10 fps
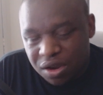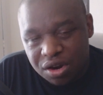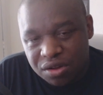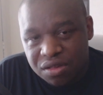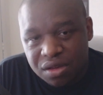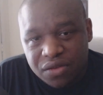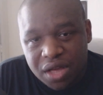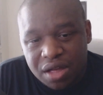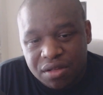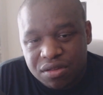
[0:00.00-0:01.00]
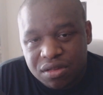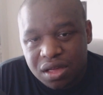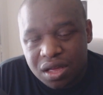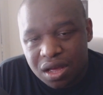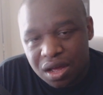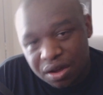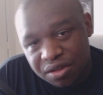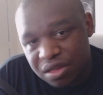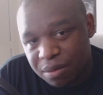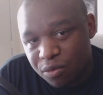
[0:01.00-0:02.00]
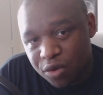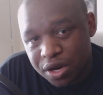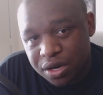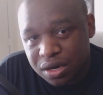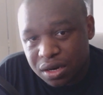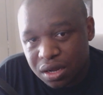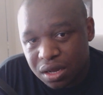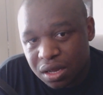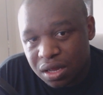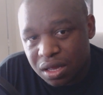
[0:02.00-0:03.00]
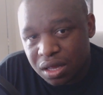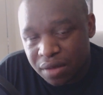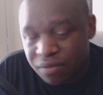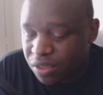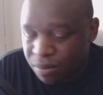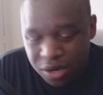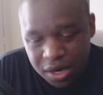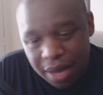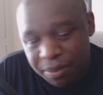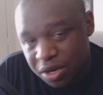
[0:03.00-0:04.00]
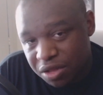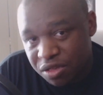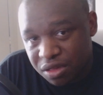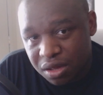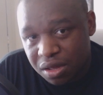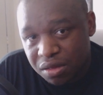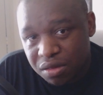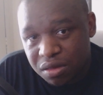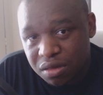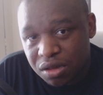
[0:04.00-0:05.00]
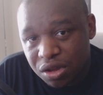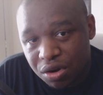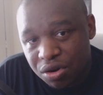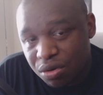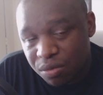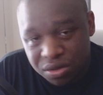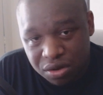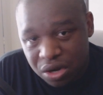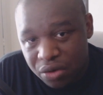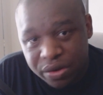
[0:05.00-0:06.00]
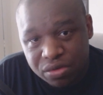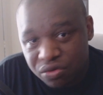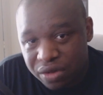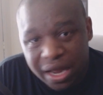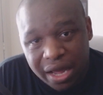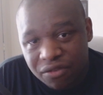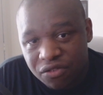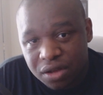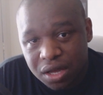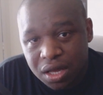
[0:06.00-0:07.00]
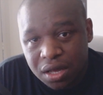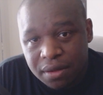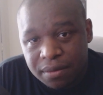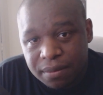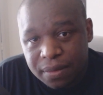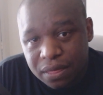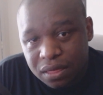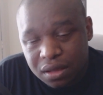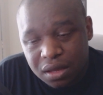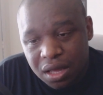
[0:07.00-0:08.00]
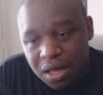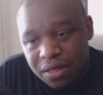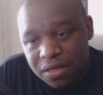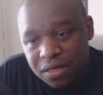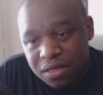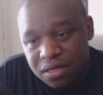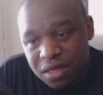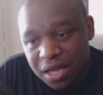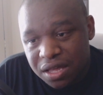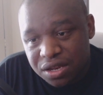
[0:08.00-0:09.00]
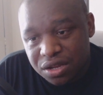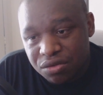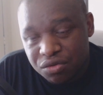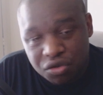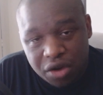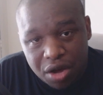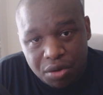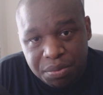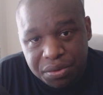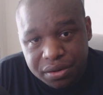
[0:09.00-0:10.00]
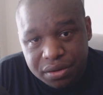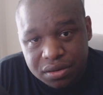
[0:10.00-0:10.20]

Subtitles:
Take care of yourself, guys. Hug someone, give someone happiness, because you don't know what they're going through in life, and they can use your help.